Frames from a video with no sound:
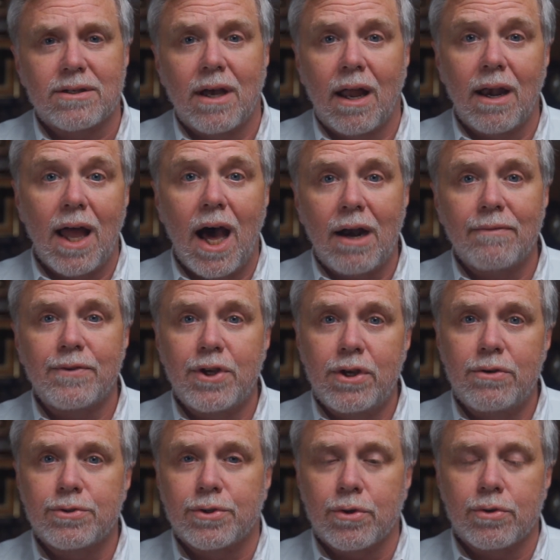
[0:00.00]
a lot of
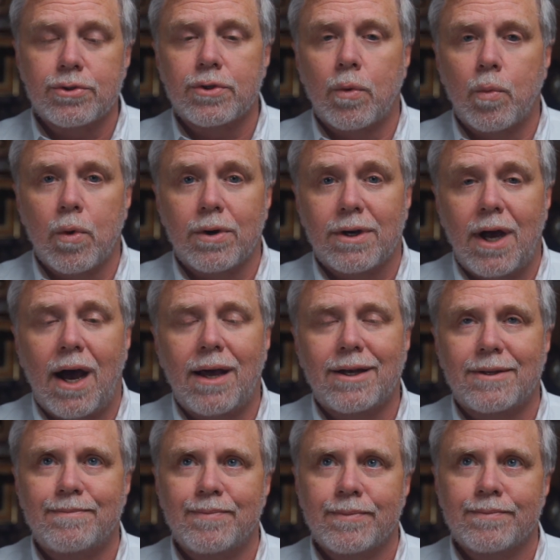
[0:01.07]
users were not